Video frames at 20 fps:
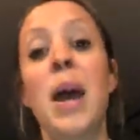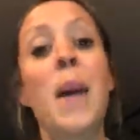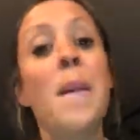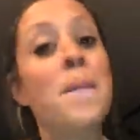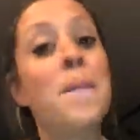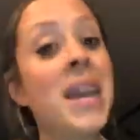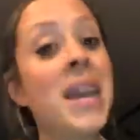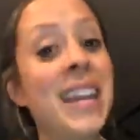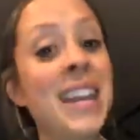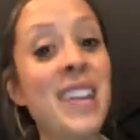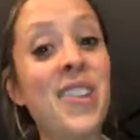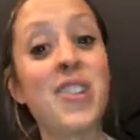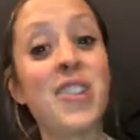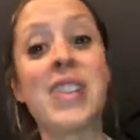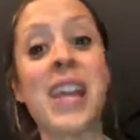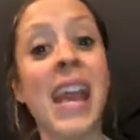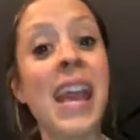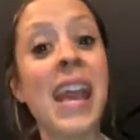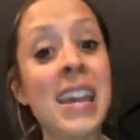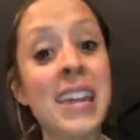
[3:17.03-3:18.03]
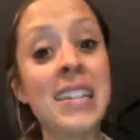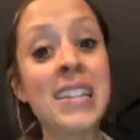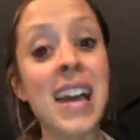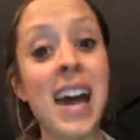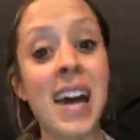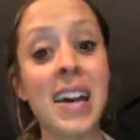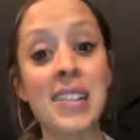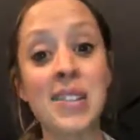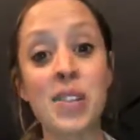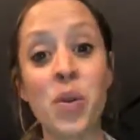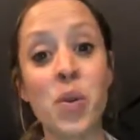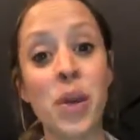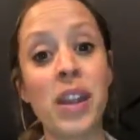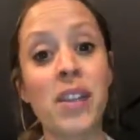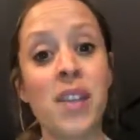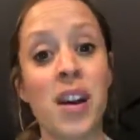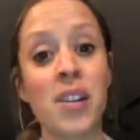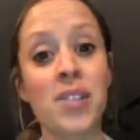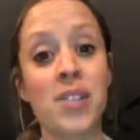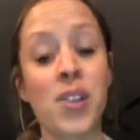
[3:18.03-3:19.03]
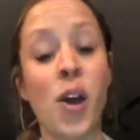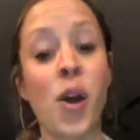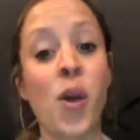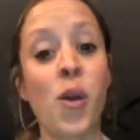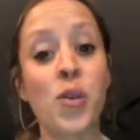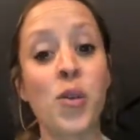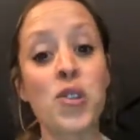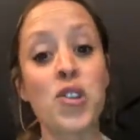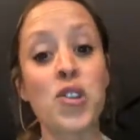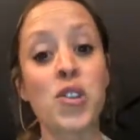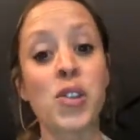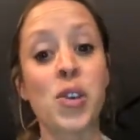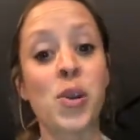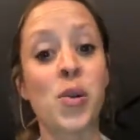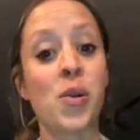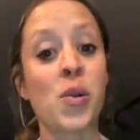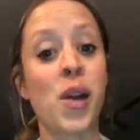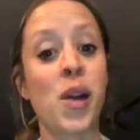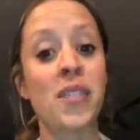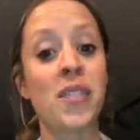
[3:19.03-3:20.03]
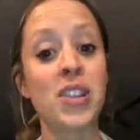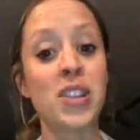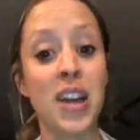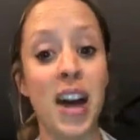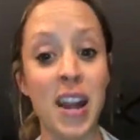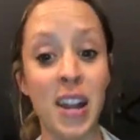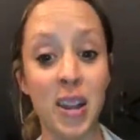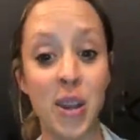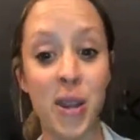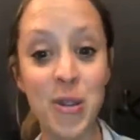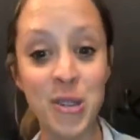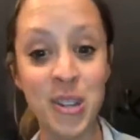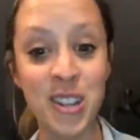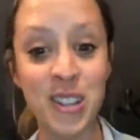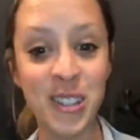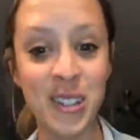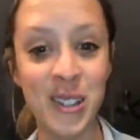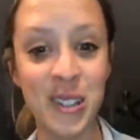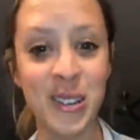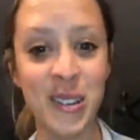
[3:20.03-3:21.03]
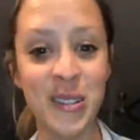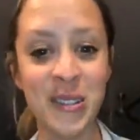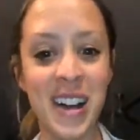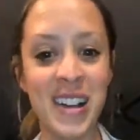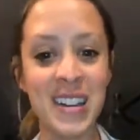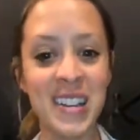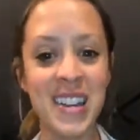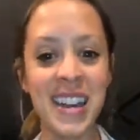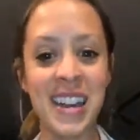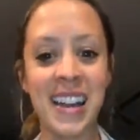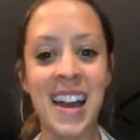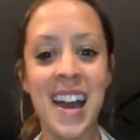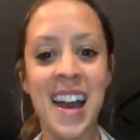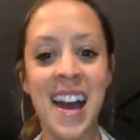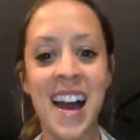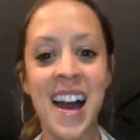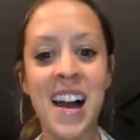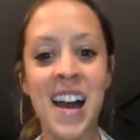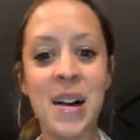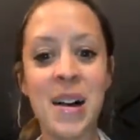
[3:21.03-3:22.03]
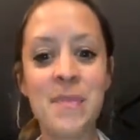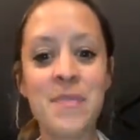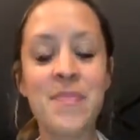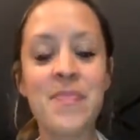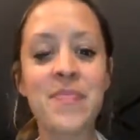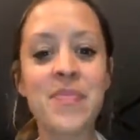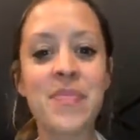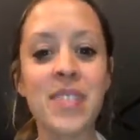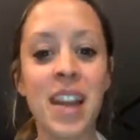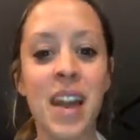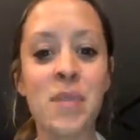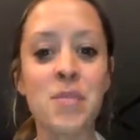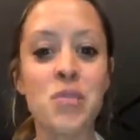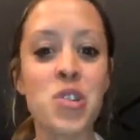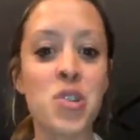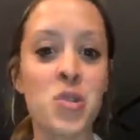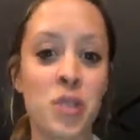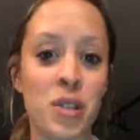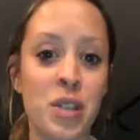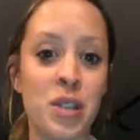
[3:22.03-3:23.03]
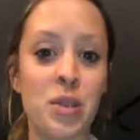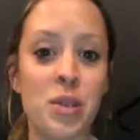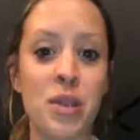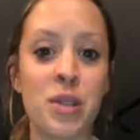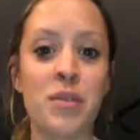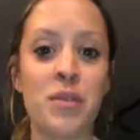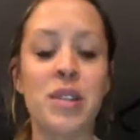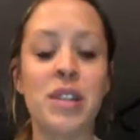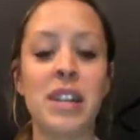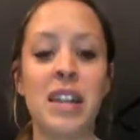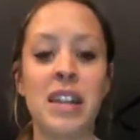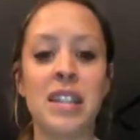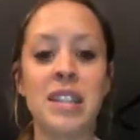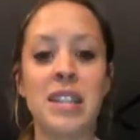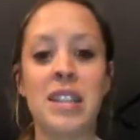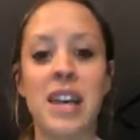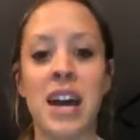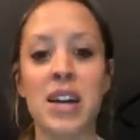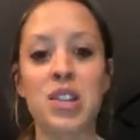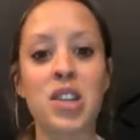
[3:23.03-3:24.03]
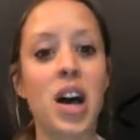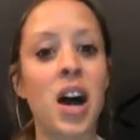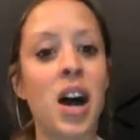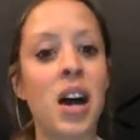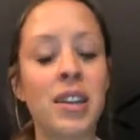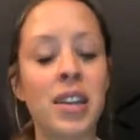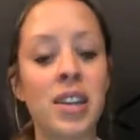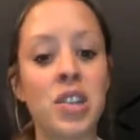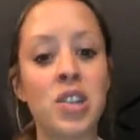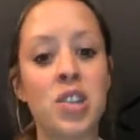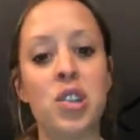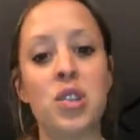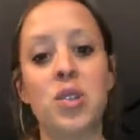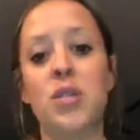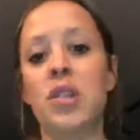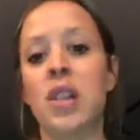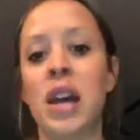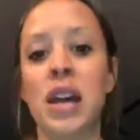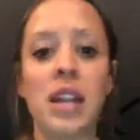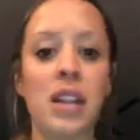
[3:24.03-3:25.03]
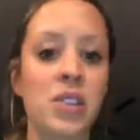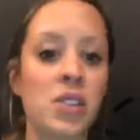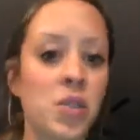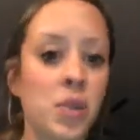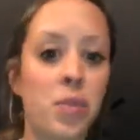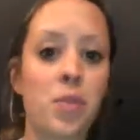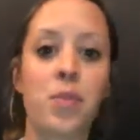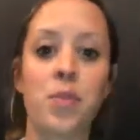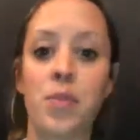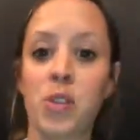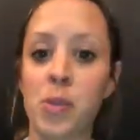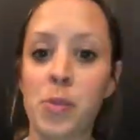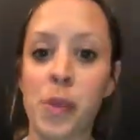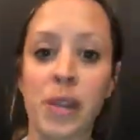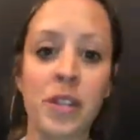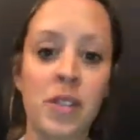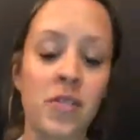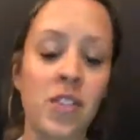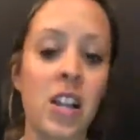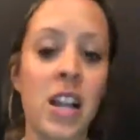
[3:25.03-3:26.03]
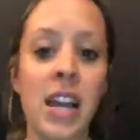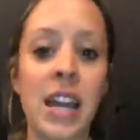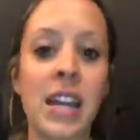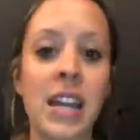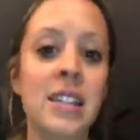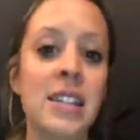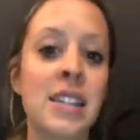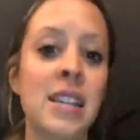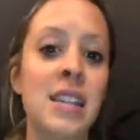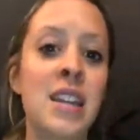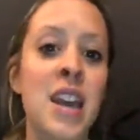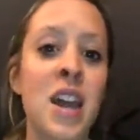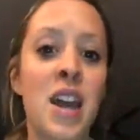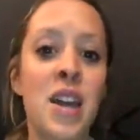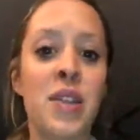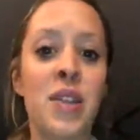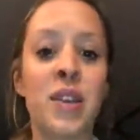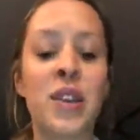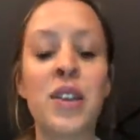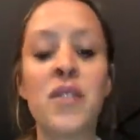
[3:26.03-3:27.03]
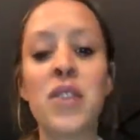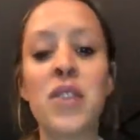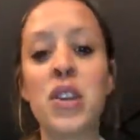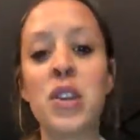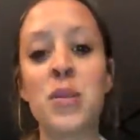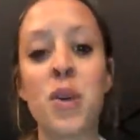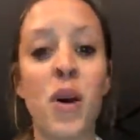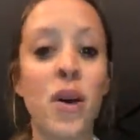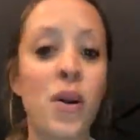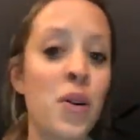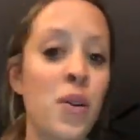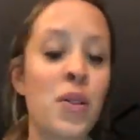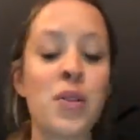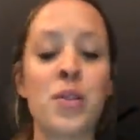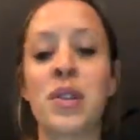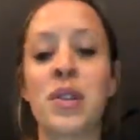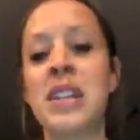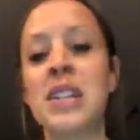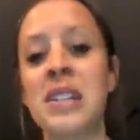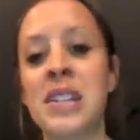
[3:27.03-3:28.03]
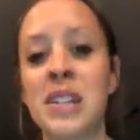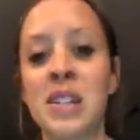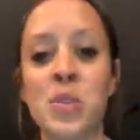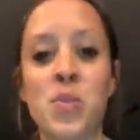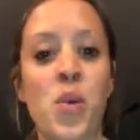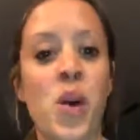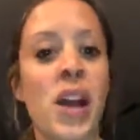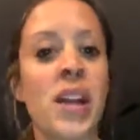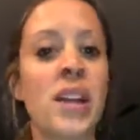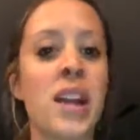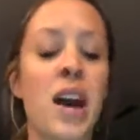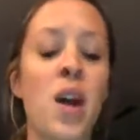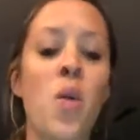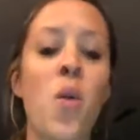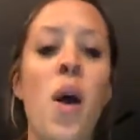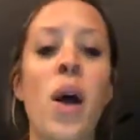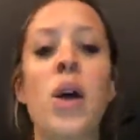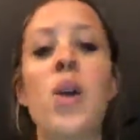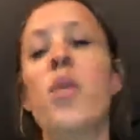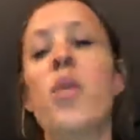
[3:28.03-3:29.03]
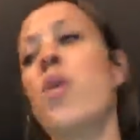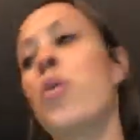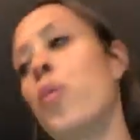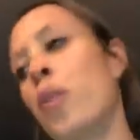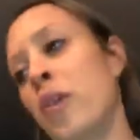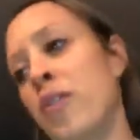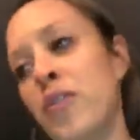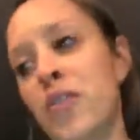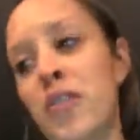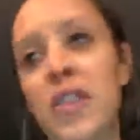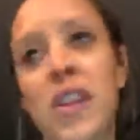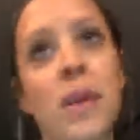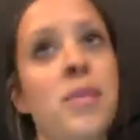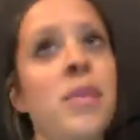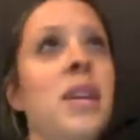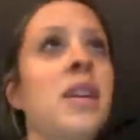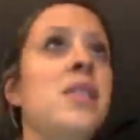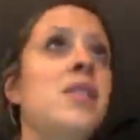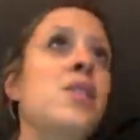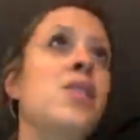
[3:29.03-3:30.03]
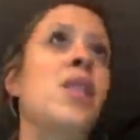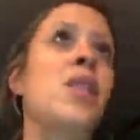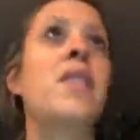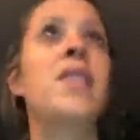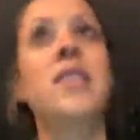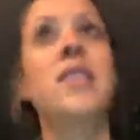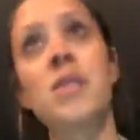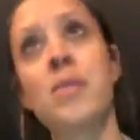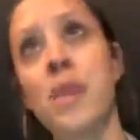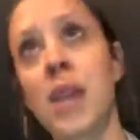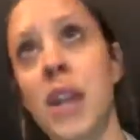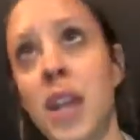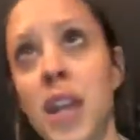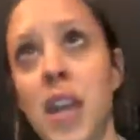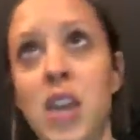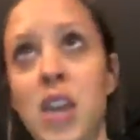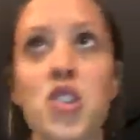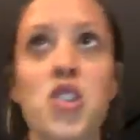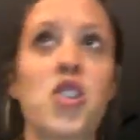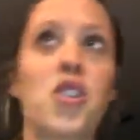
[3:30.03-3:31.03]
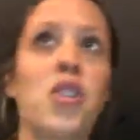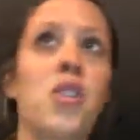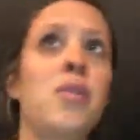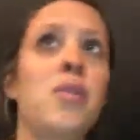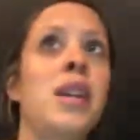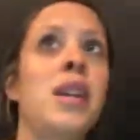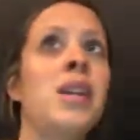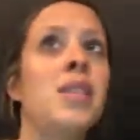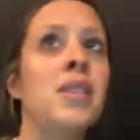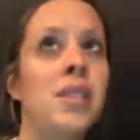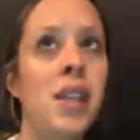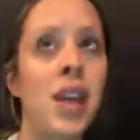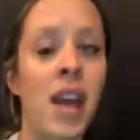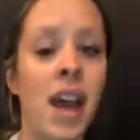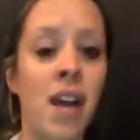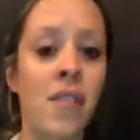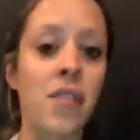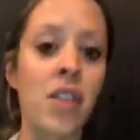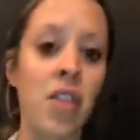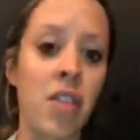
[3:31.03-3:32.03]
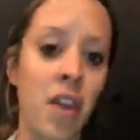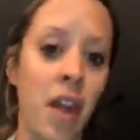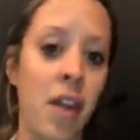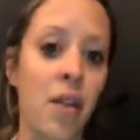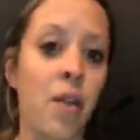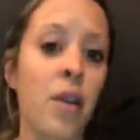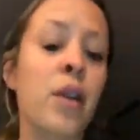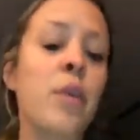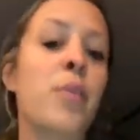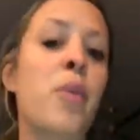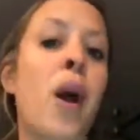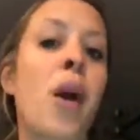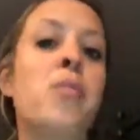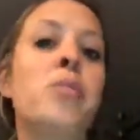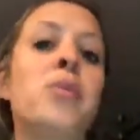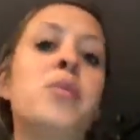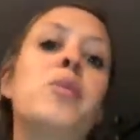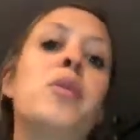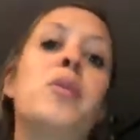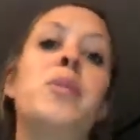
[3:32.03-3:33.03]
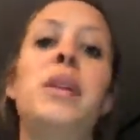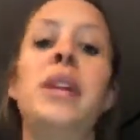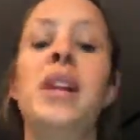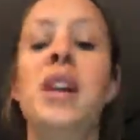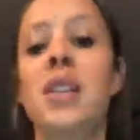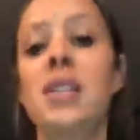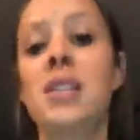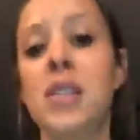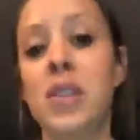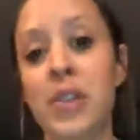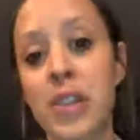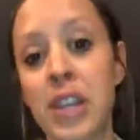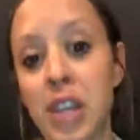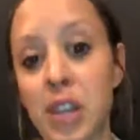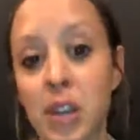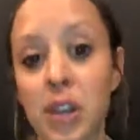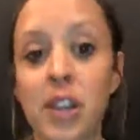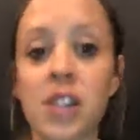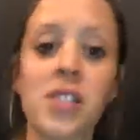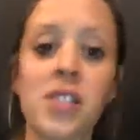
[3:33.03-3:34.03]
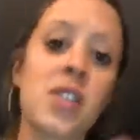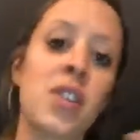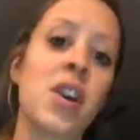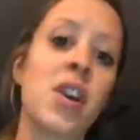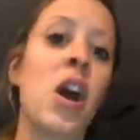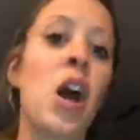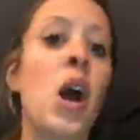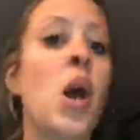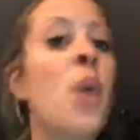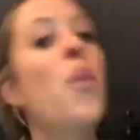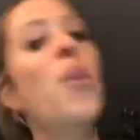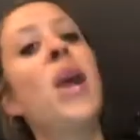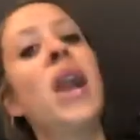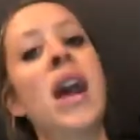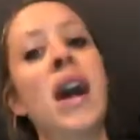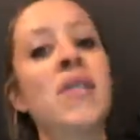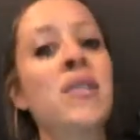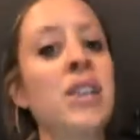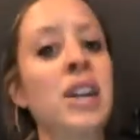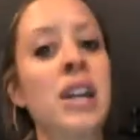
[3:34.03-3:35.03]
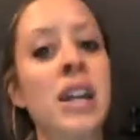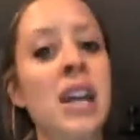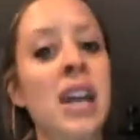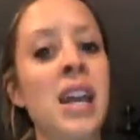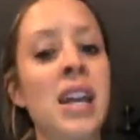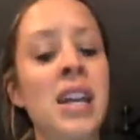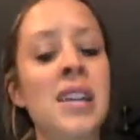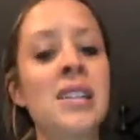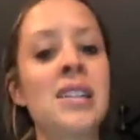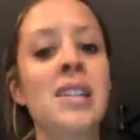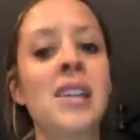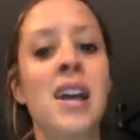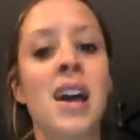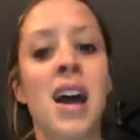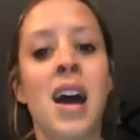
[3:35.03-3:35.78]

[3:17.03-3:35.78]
many years and as a weight loss coach. So I have a lot of coaches who are watching. I'm sure you can relate to that, talking to clients or prospective clients, and they're giving you all the reasons why not, why it won't work for them, because they're on this medication, or because they have a thyroid problem, or because their knee hurts, or whatever it is.